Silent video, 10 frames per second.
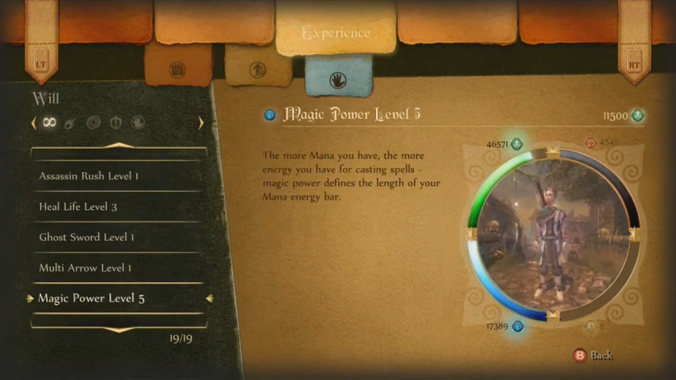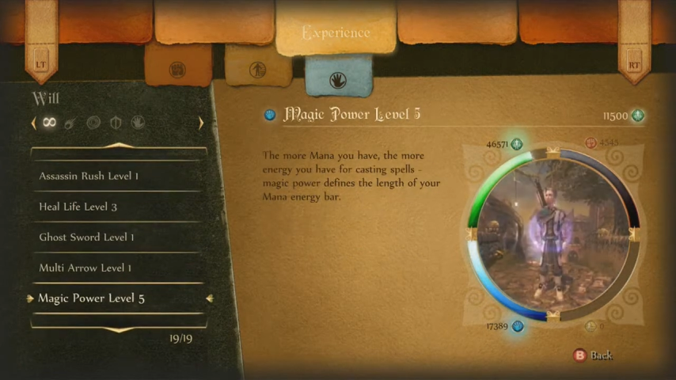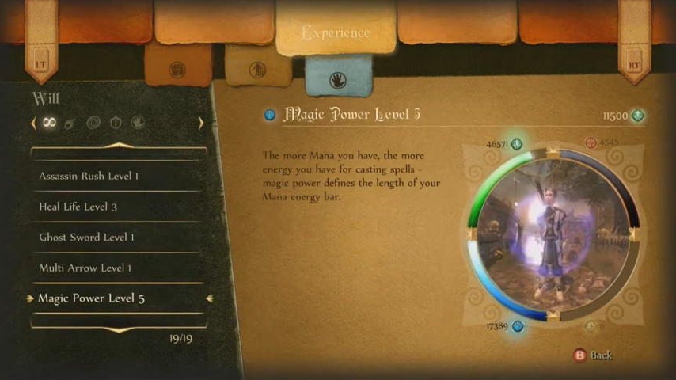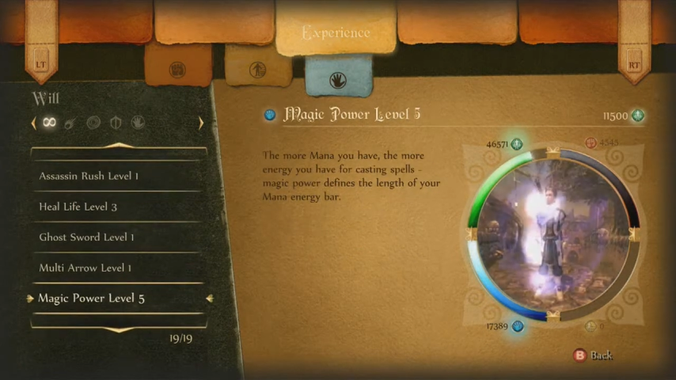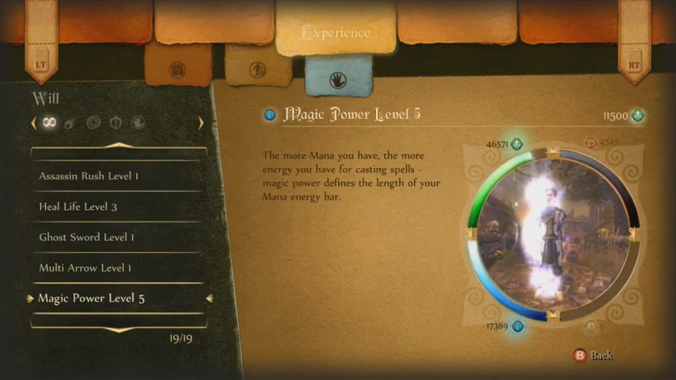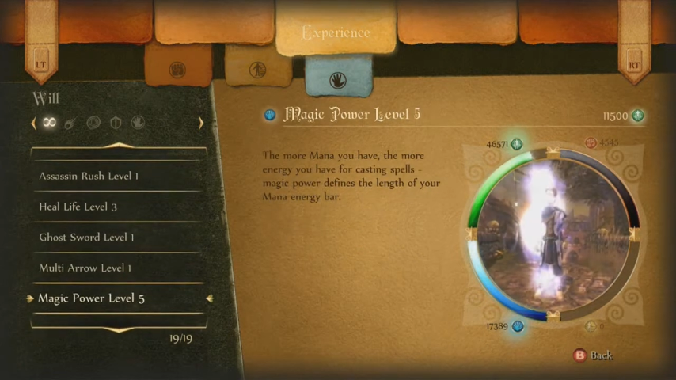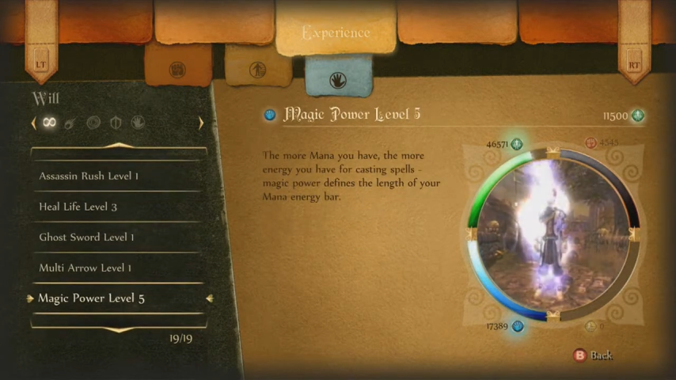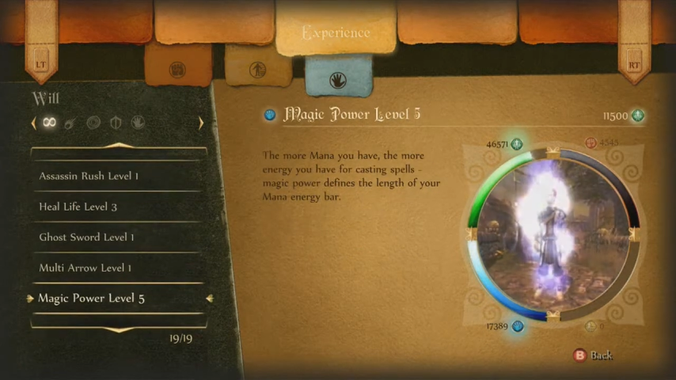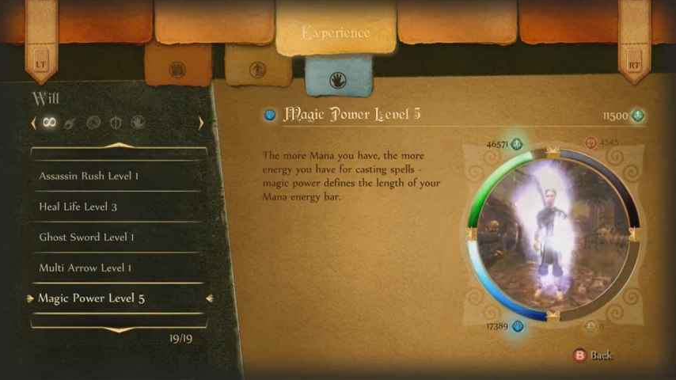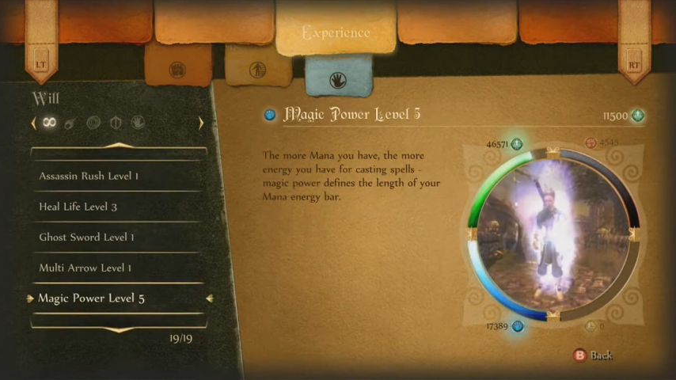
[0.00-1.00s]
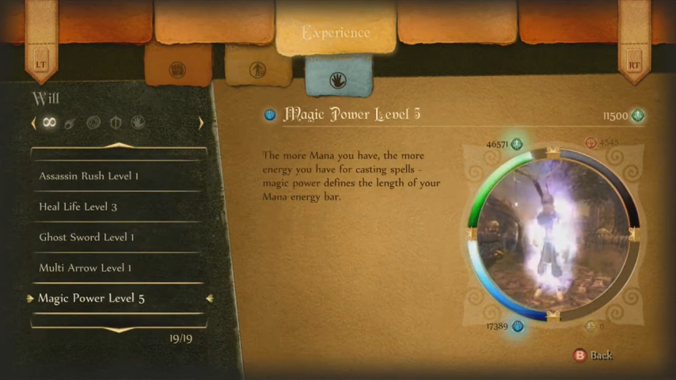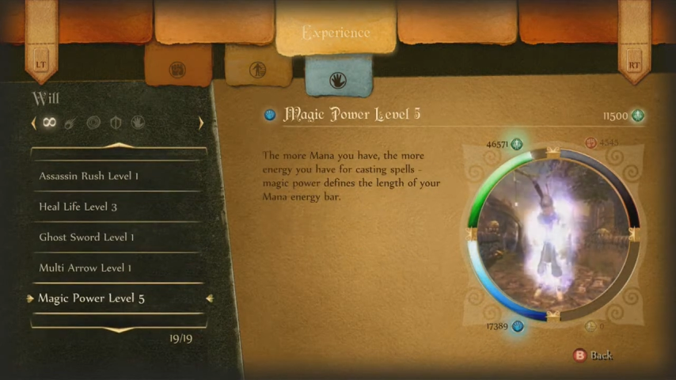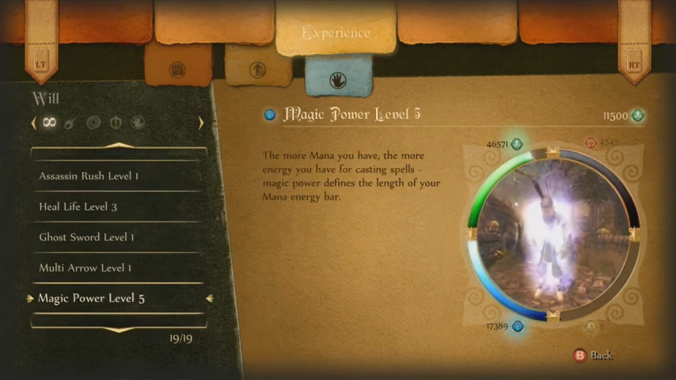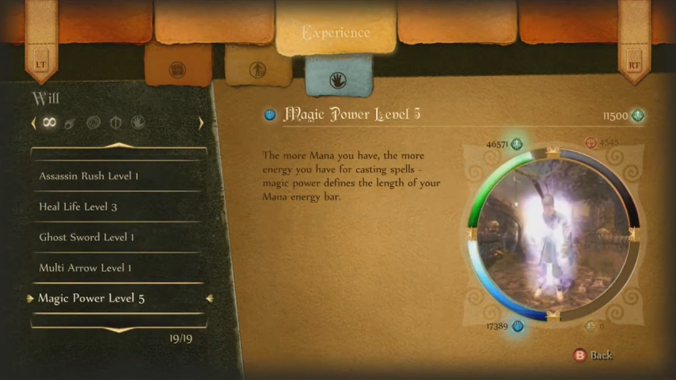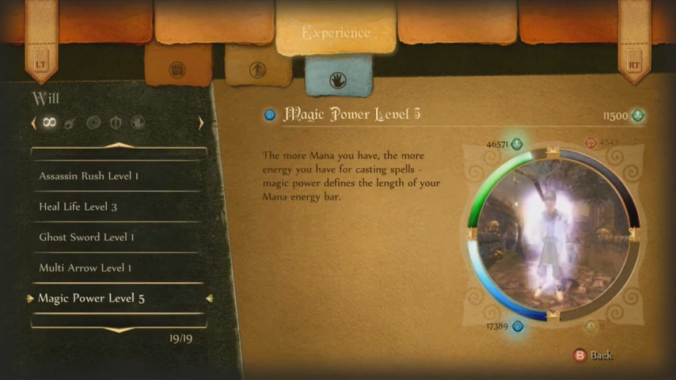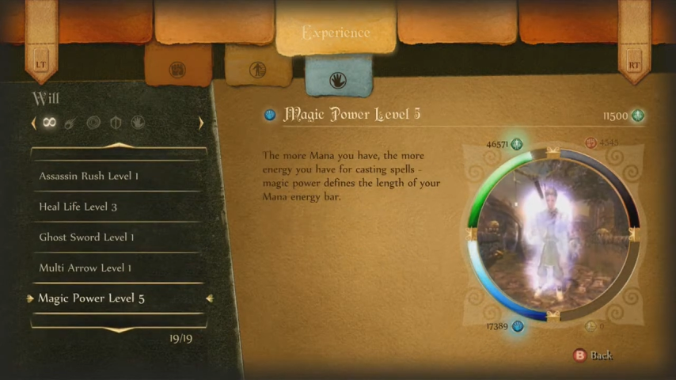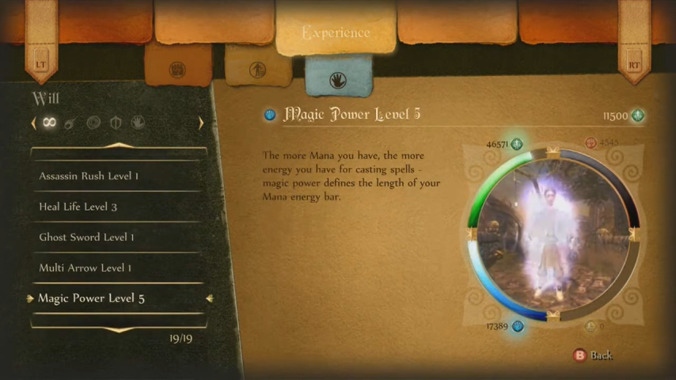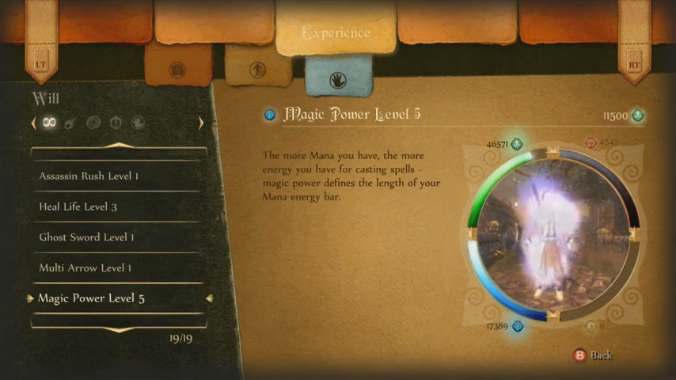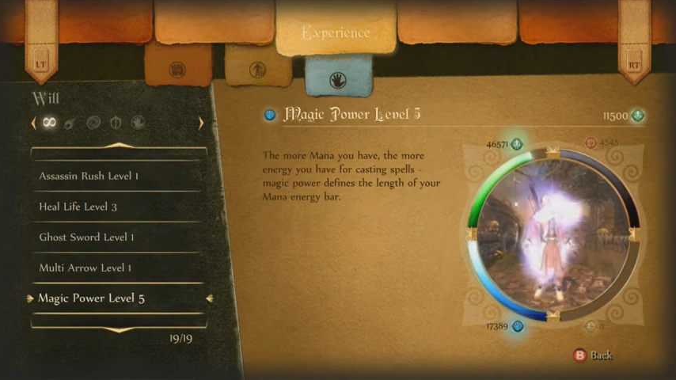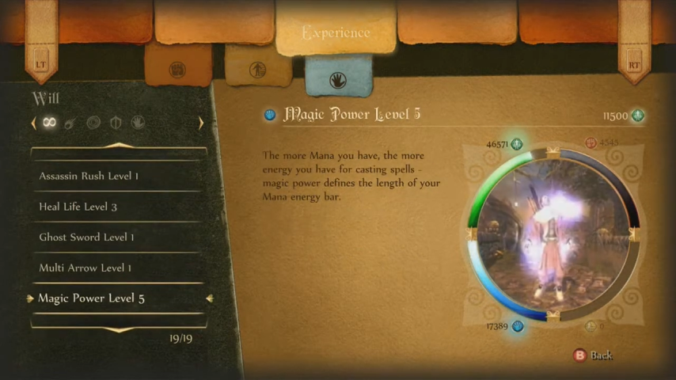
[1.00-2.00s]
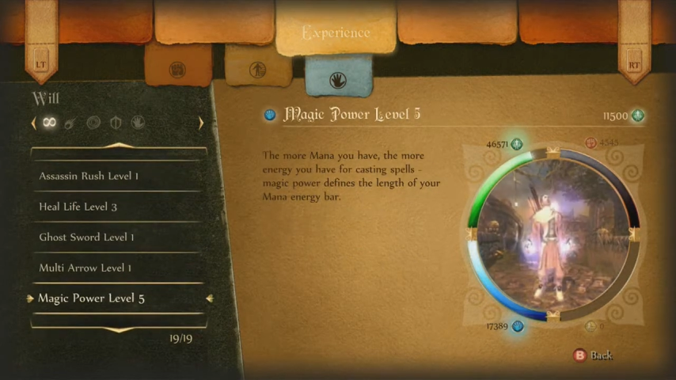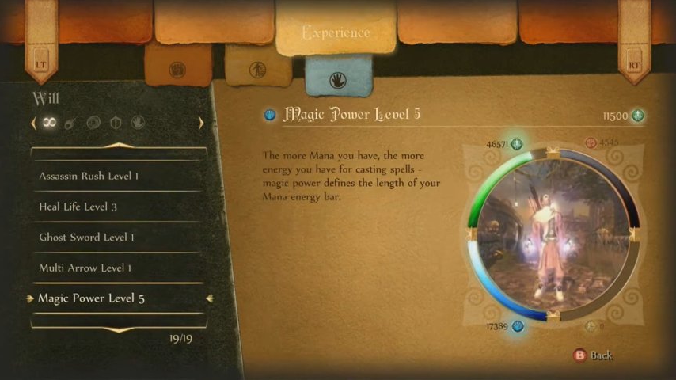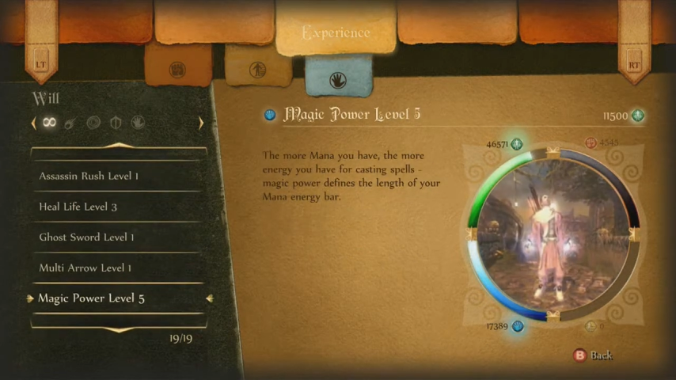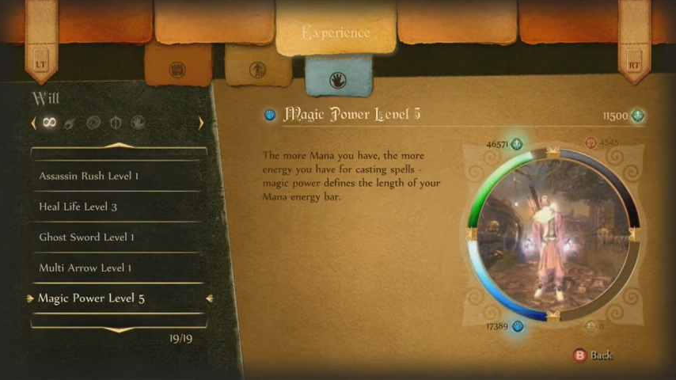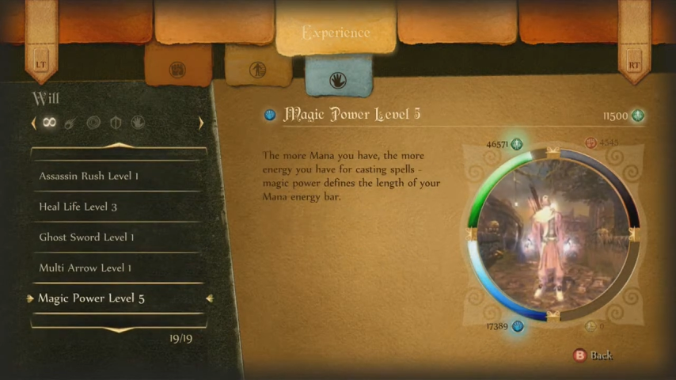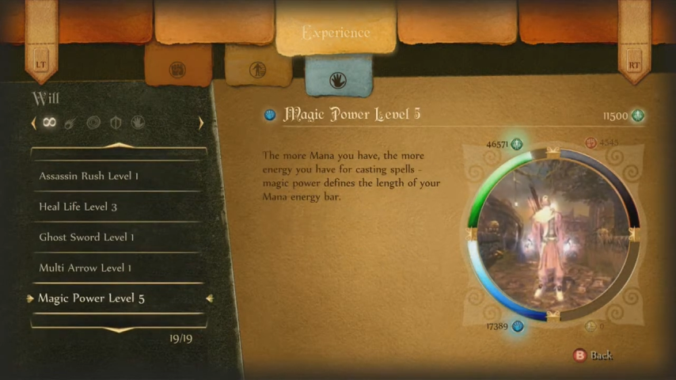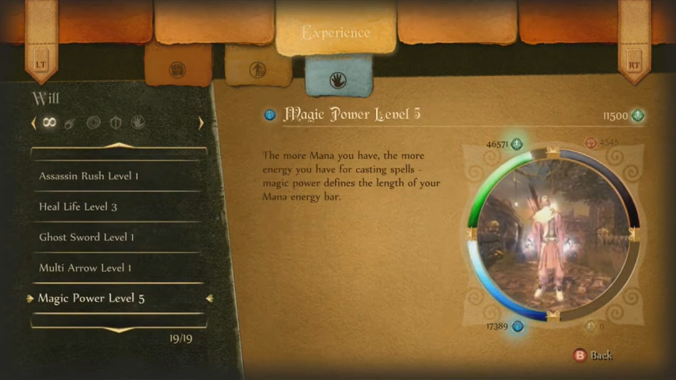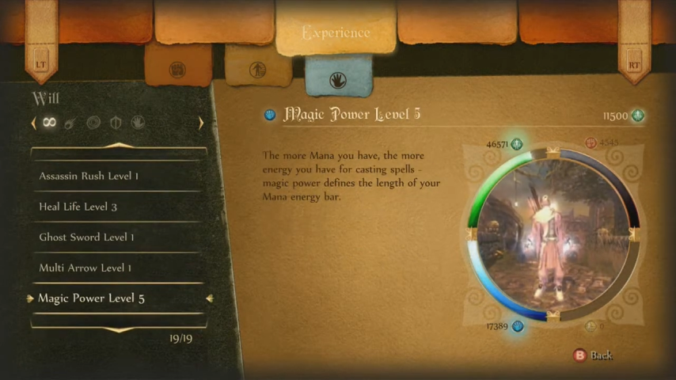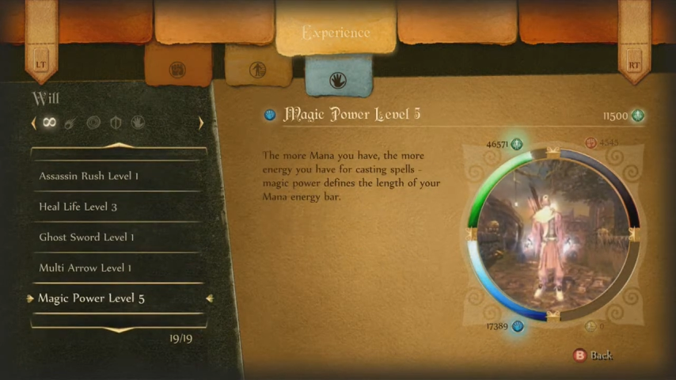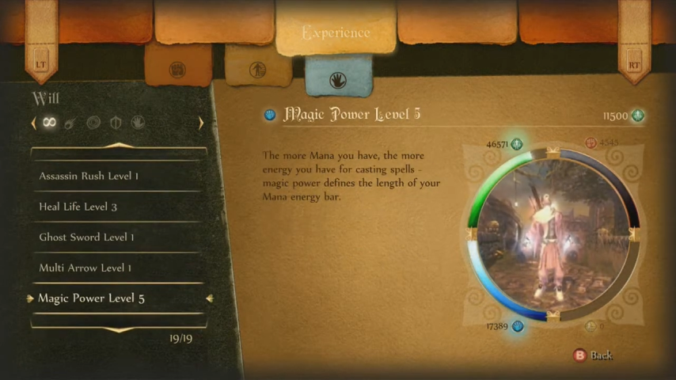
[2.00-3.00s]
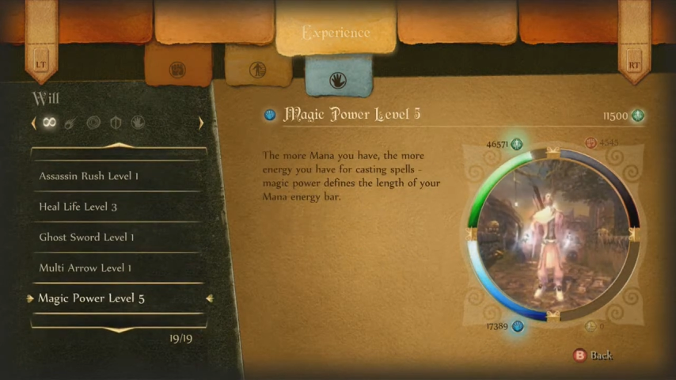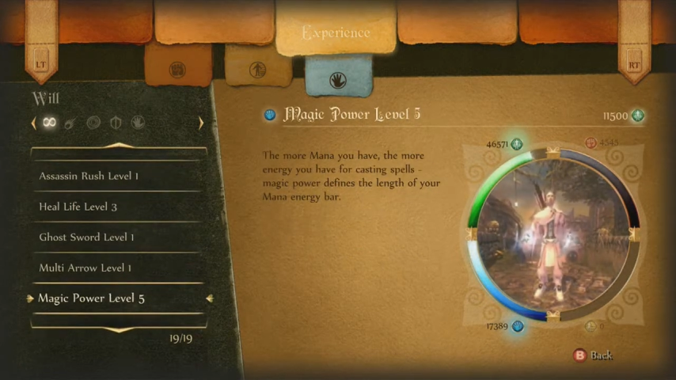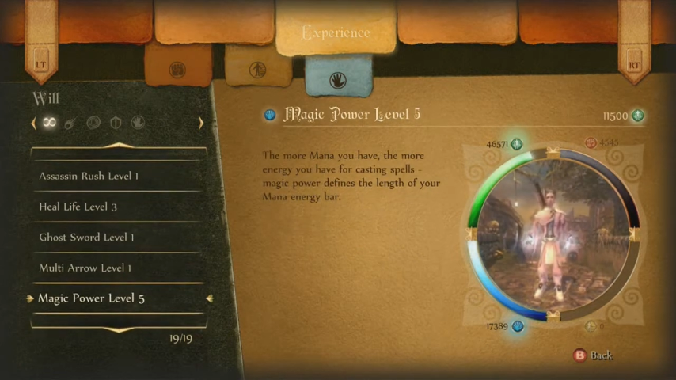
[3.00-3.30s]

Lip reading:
No face is visible, so there are no lips to read.